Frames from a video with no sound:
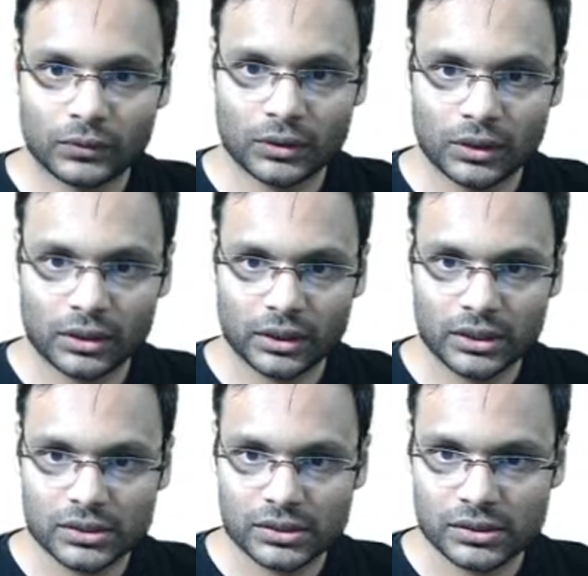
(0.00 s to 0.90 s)

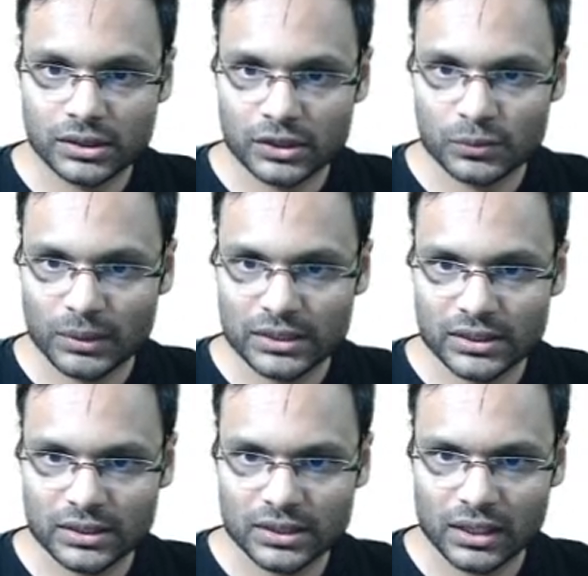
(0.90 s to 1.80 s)
36 by
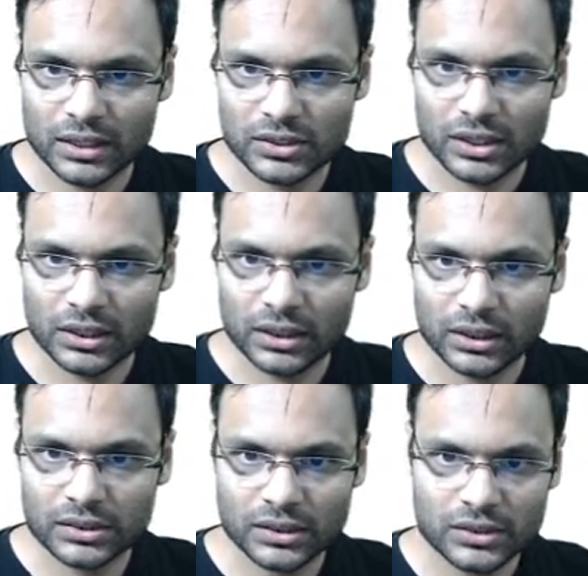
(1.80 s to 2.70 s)
6 aana
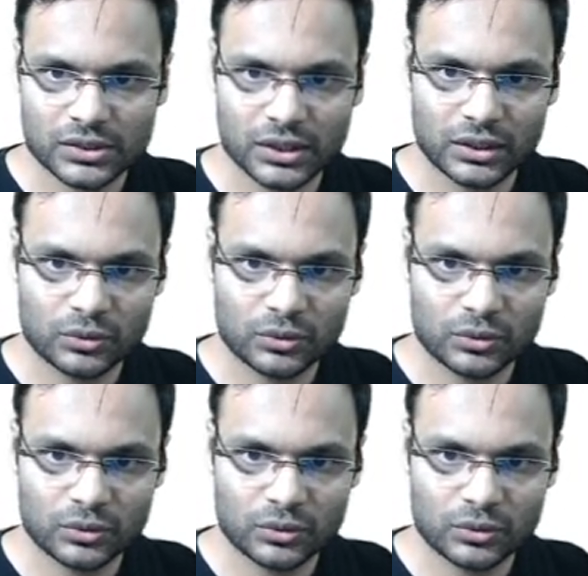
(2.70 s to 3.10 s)
chahiye, 16,